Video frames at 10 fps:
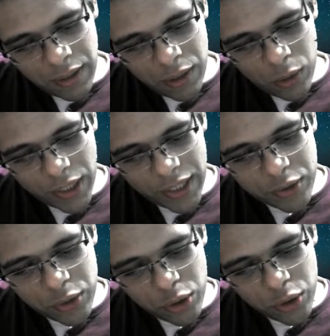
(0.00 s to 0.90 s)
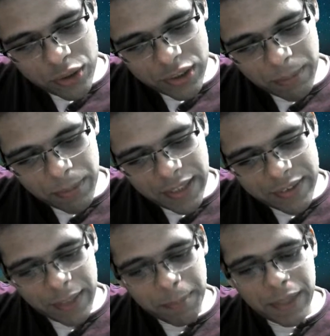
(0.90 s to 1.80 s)
Okay, so somebody
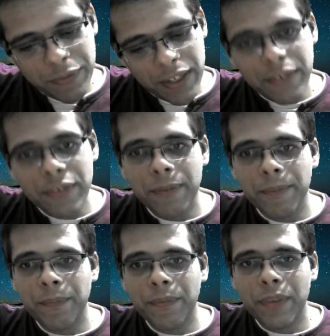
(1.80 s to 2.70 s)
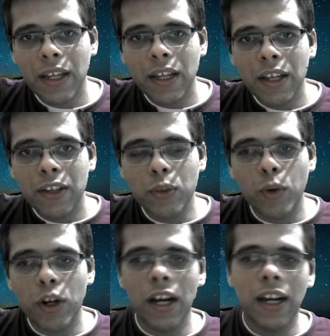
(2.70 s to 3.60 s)
said b5.
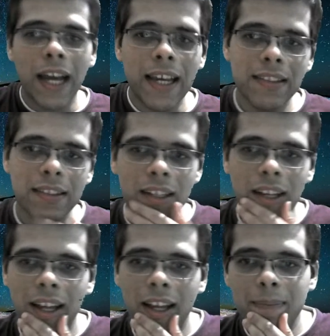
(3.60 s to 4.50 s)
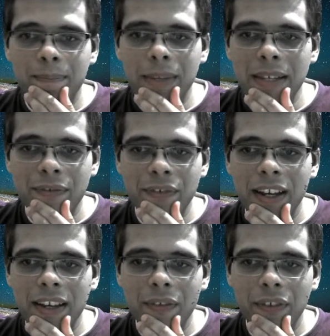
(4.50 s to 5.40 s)
So guys,
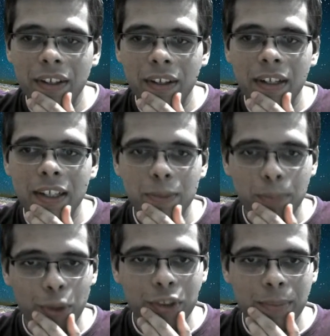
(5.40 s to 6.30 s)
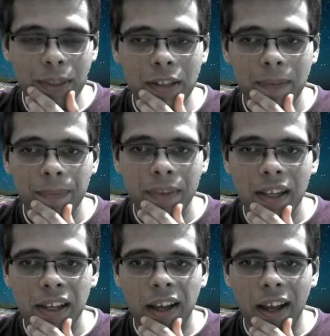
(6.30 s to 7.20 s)
b5 here is possible,
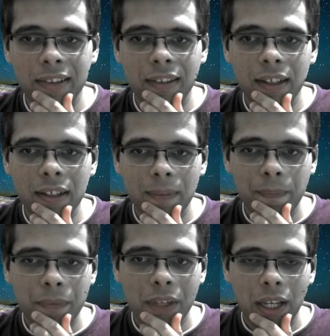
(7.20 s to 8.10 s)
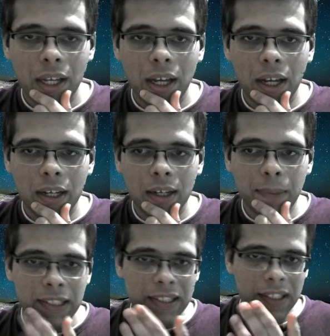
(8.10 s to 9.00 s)
I think,
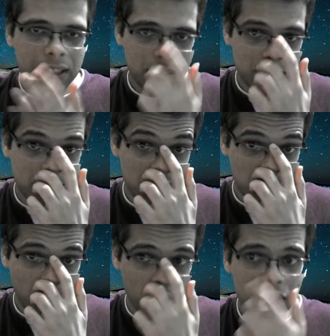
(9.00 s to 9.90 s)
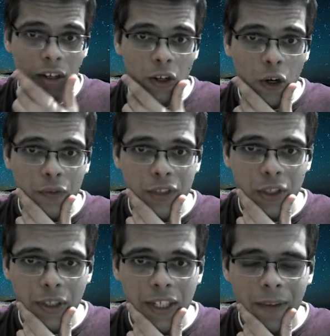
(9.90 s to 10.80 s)
but this involves a lot of
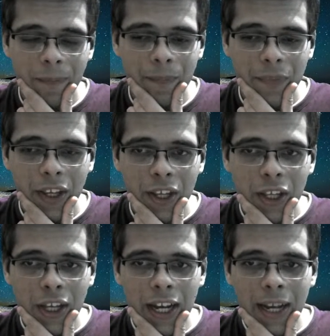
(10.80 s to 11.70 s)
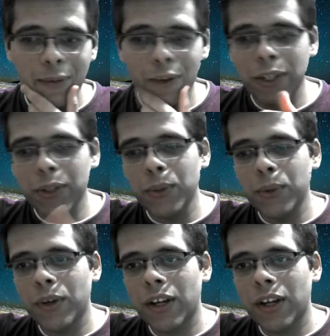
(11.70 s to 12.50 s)
theory. I'm going to